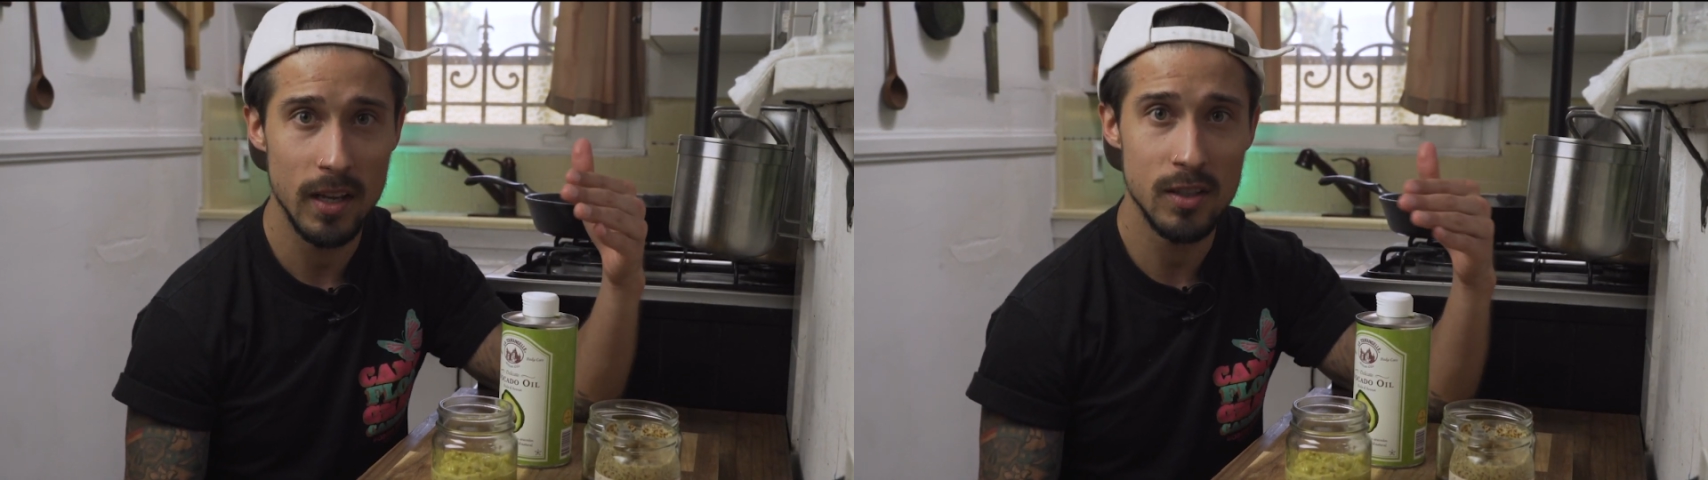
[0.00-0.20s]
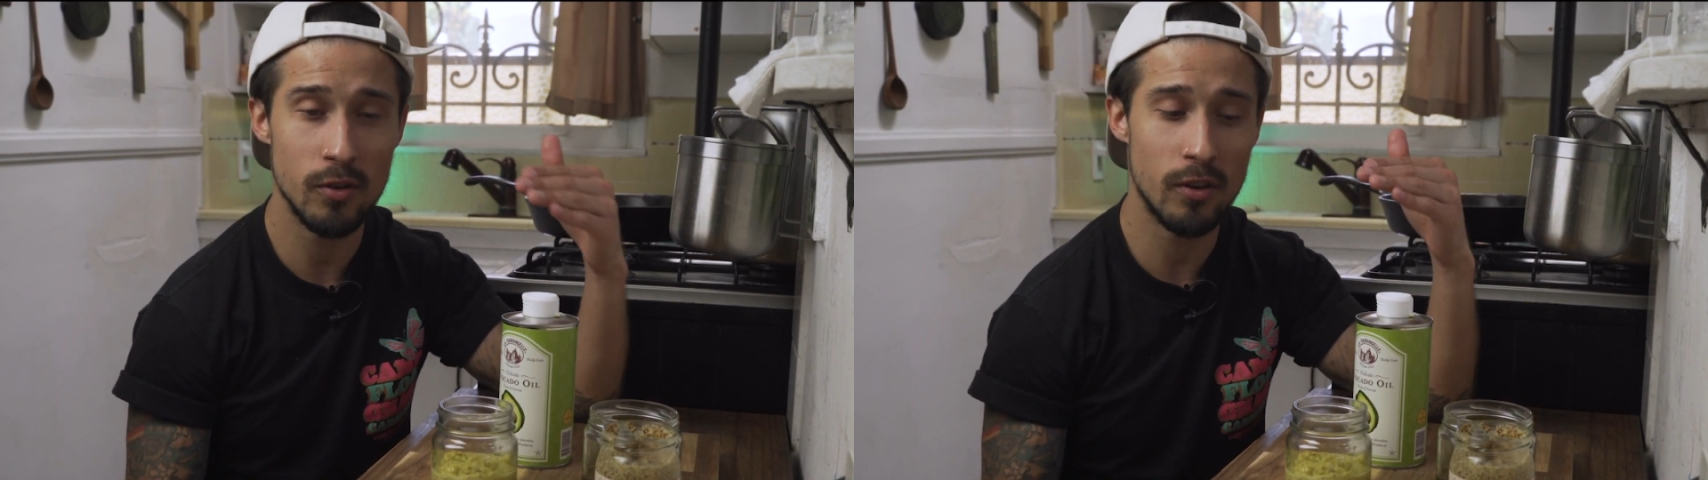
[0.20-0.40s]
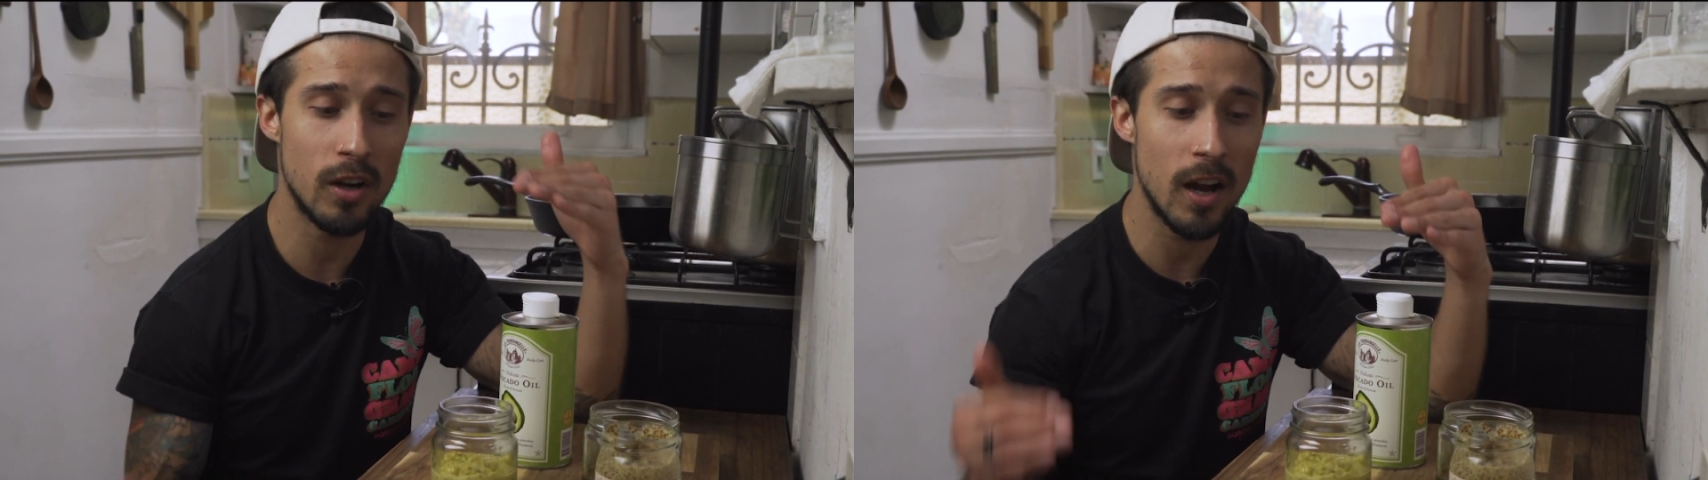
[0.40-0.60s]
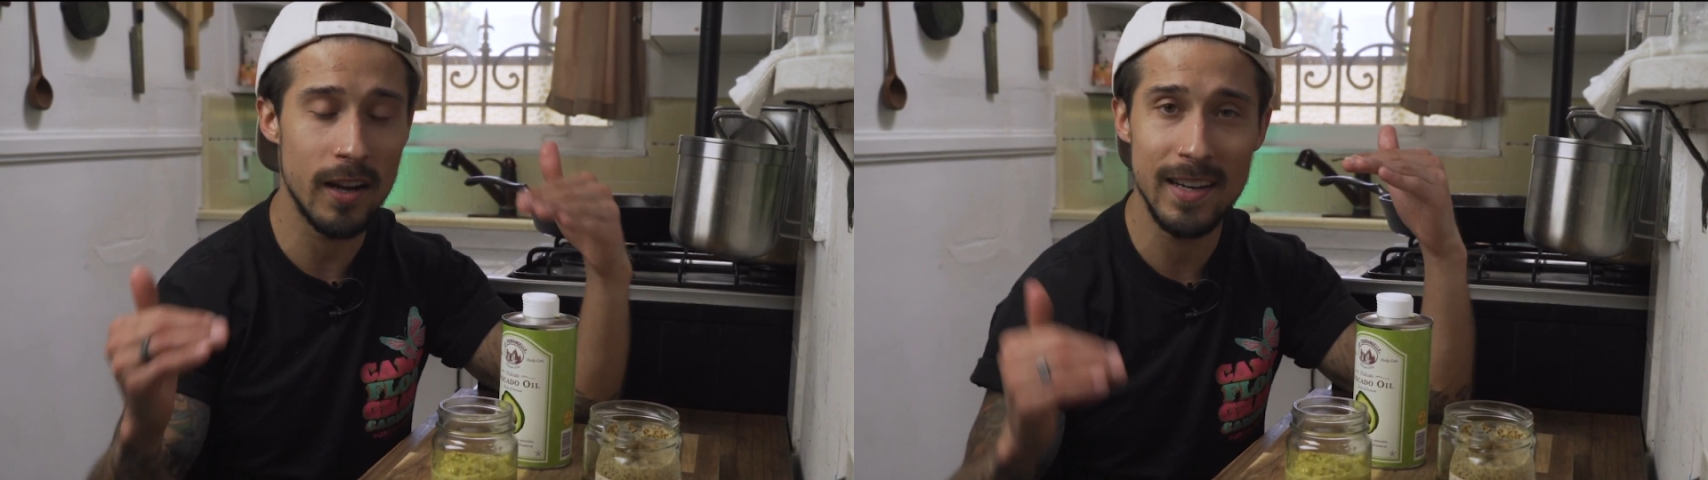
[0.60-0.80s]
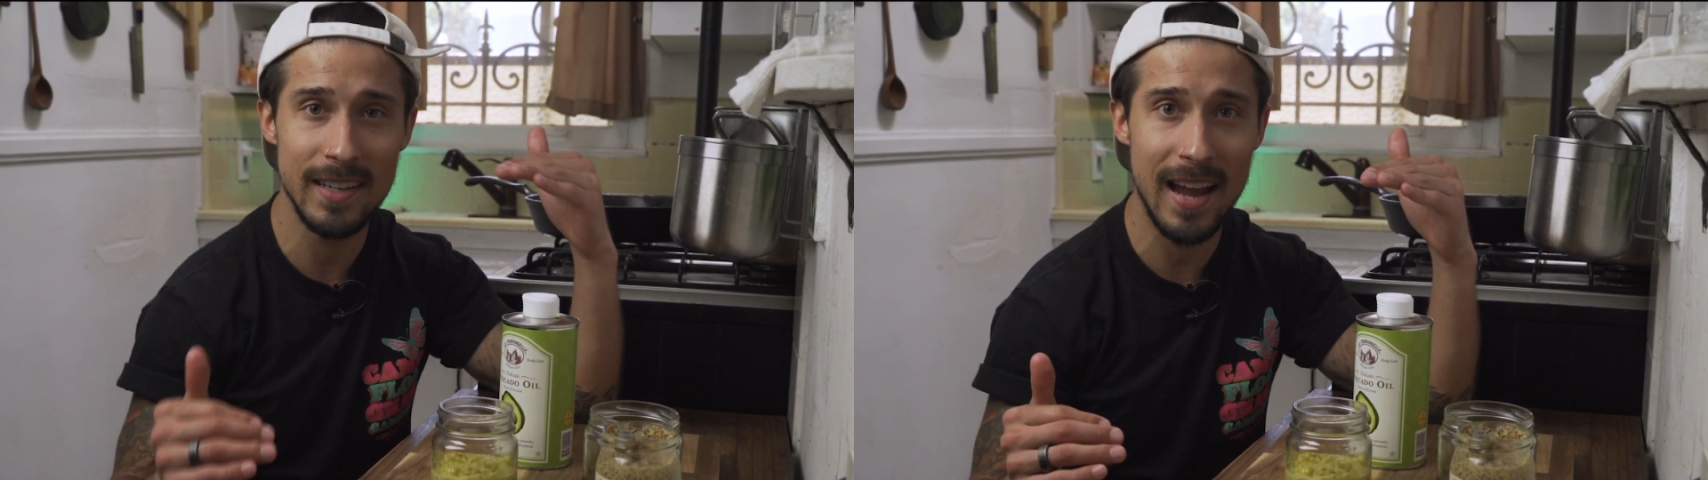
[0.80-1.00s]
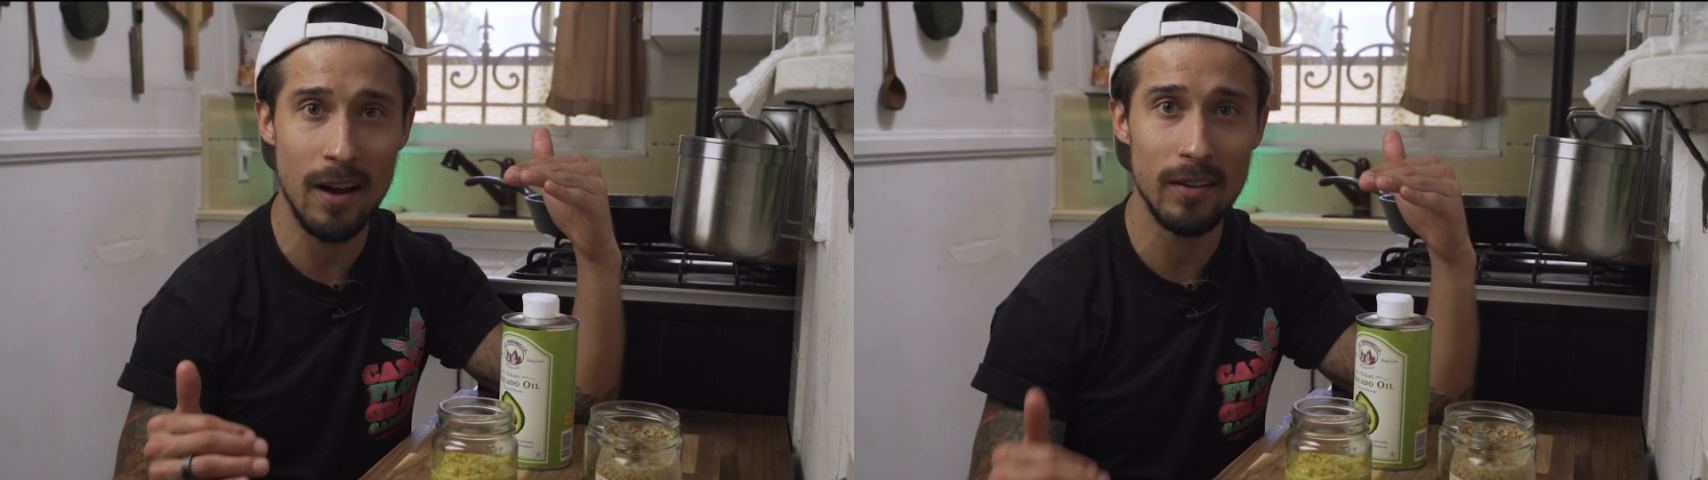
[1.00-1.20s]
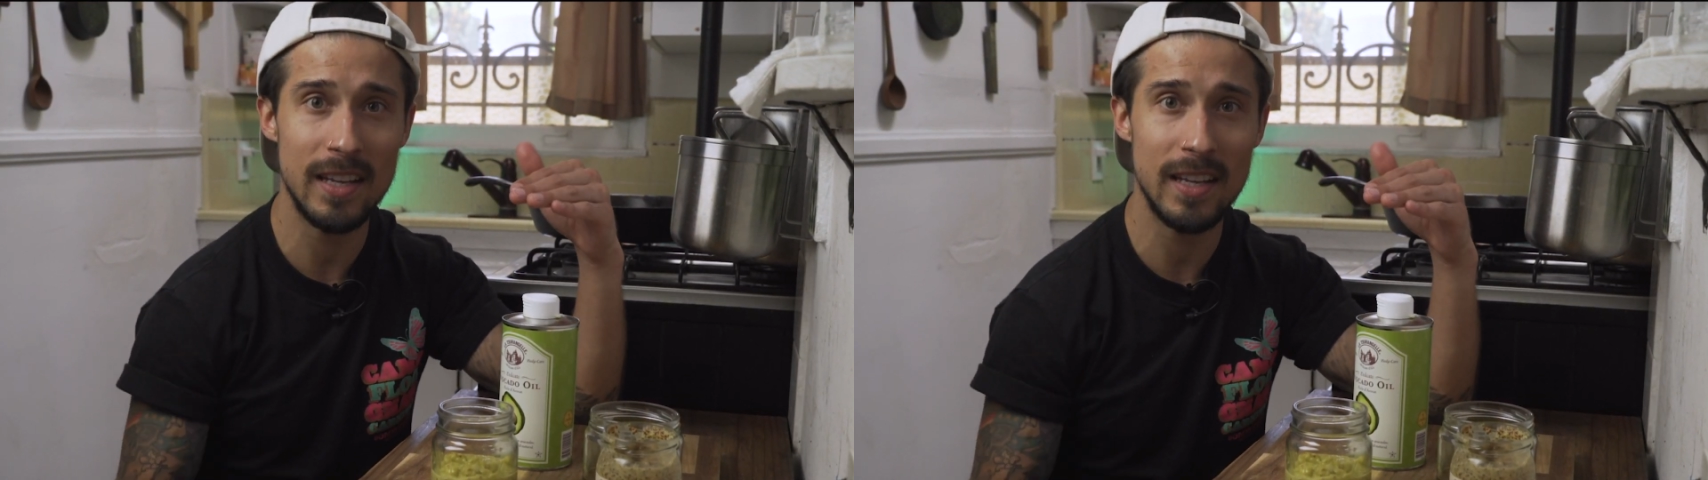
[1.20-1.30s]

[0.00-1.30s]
So they're cutting it down.